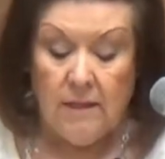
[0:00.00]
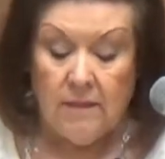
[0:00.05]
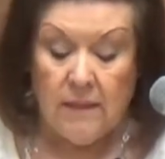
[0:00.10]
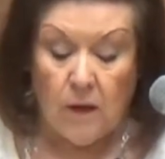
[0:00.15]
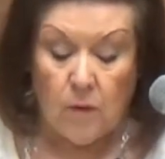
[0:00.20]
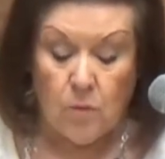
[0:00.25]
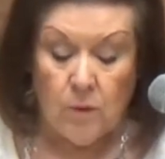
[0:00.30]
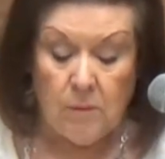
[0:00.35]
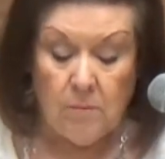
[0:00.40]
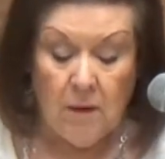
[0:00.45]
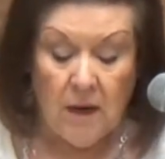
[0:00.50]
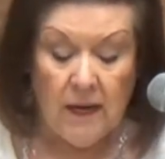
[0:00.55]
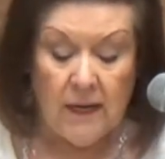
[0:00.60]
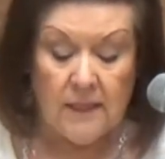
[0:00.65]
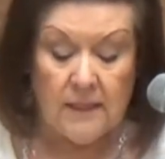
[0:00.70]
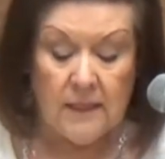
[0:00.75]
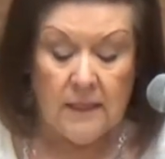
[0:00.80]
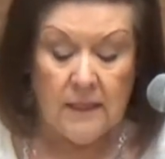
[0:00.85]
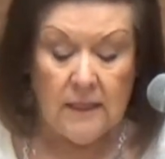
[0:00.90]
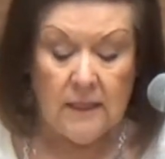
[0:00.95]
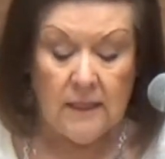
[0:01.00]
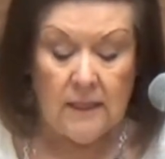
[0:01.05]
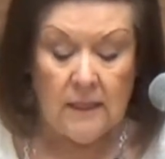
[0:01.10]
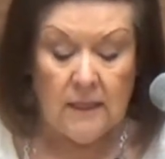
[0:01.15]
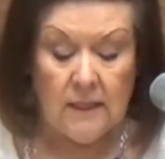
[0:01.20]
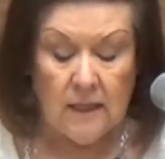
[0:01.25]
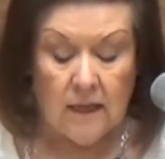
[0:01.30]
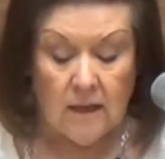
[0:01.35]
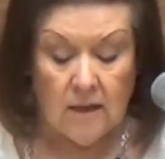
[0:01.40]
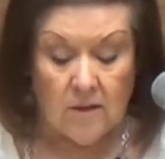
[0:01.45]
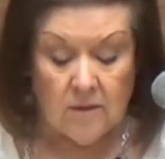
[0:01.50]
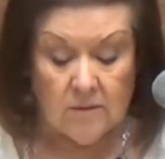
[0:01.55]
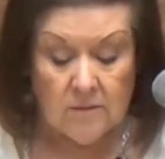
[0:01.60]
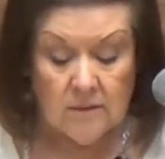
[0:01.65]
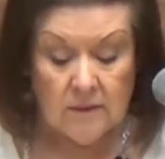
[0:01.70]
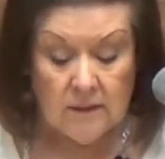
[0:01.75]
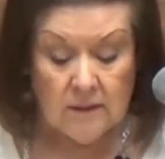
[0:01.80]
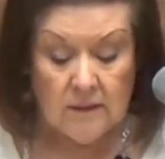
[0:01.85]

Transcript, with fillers: that we might uh,